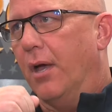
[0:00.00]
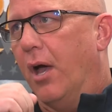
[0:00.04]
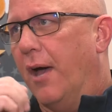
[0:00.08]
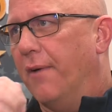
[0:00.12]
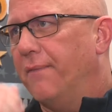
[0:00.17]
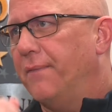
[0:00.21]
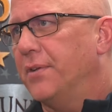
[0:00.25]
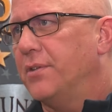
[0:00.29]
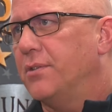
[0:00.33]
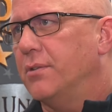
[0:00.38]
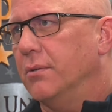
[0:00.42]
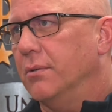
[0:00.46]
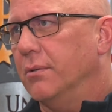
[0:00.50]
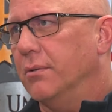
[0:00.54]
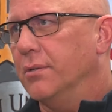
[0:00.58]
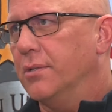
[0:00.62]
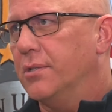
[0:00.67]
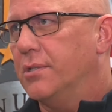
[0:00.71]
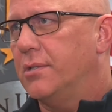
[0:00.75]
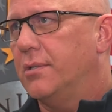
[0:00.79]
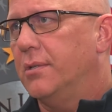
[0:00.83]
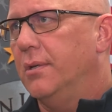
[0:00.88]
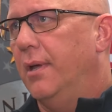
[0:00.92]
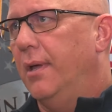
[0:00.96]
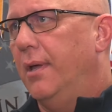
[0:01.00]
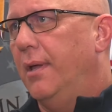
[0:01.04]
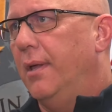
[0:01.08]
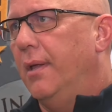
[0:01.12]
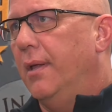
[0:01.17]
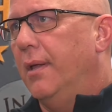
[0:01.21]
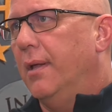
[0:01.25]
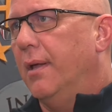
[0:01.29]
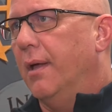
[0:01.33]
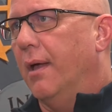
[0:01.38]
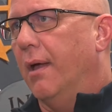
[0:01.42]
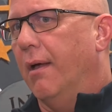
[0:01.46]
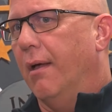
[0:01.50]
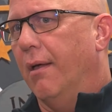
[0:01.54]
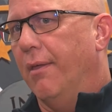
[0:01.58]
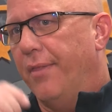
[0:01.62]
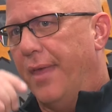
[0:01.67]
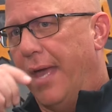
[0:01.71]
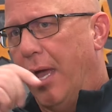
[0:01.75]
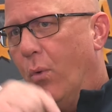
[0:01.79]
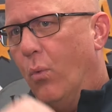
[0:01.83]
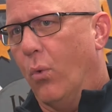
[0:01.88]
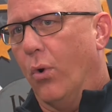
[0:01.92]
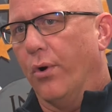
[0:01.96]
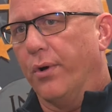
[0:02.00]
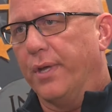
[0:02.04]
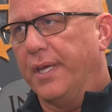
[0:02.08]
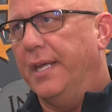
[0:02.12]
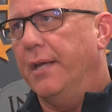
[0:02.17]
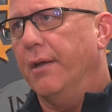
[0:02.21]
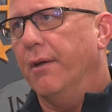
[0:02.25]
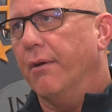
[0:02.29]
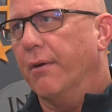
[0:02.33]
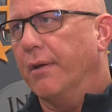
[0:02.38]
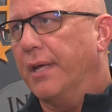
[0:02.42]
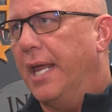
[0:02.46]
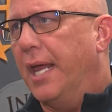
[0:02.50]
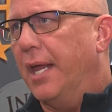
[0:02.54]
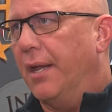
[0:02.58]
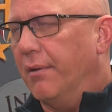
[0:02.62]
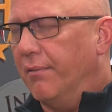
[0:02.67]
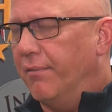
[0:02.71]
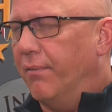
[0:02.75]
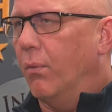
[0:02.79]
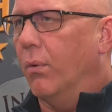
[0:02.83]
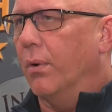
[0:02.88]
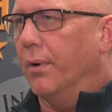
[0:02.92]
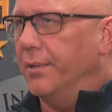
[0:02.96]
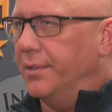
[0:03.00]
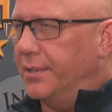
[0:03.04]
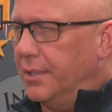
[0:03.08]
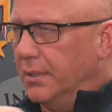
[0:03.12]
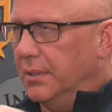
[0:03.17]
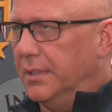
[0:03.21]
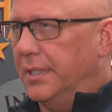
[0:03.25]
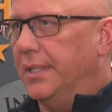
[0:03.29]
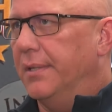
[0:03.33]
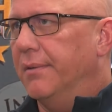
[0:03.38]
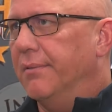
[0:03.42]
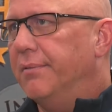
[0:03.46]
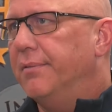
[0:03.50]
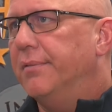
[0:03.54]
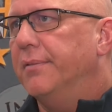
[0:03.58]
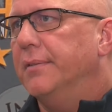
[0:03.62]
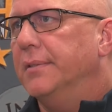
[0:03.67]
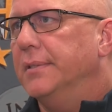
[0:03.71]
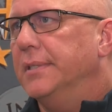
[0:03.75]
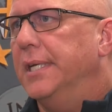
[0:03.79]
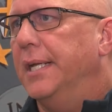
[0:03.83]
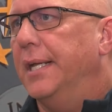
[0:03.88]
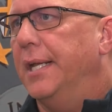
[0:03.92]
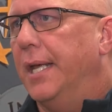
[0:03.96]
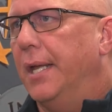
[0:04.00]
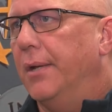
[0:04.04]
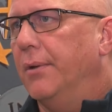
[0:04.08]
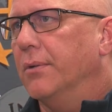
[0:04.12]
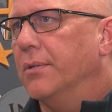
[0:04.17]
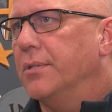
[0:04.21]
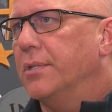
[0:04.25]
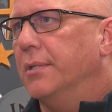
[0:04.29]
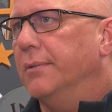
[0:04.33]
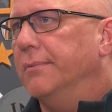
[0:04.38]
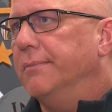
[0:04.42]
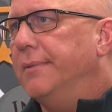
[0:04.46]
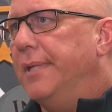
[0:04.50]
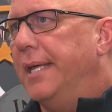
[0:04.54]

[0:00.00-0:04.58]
officers that work here can't afford to live in Henderson.